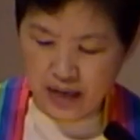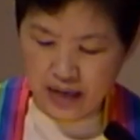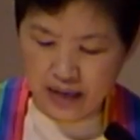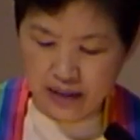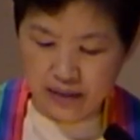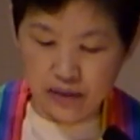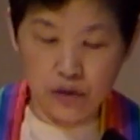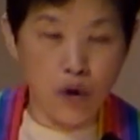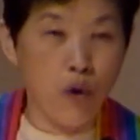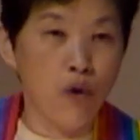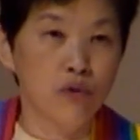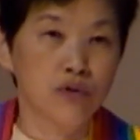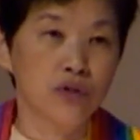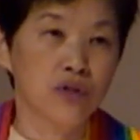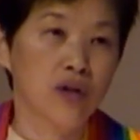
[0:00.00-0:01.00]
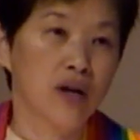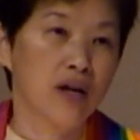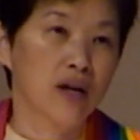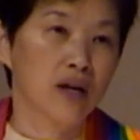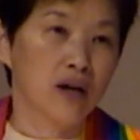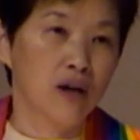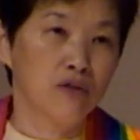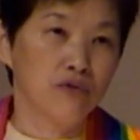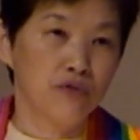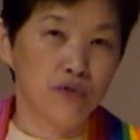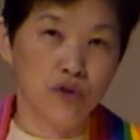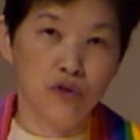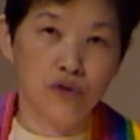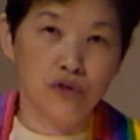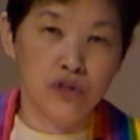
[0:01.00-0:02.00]
in those
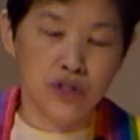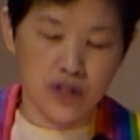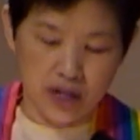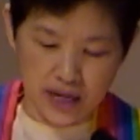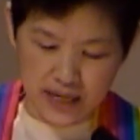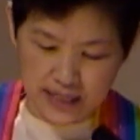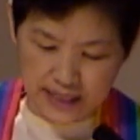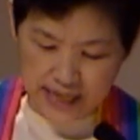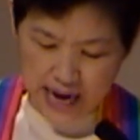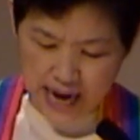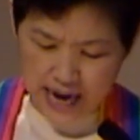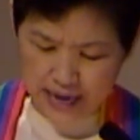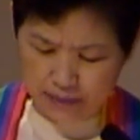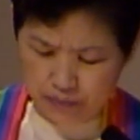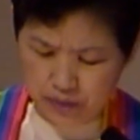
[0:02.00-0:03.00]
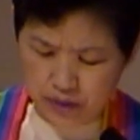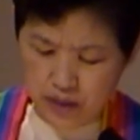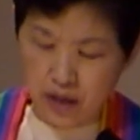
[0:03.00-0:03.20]
confused times.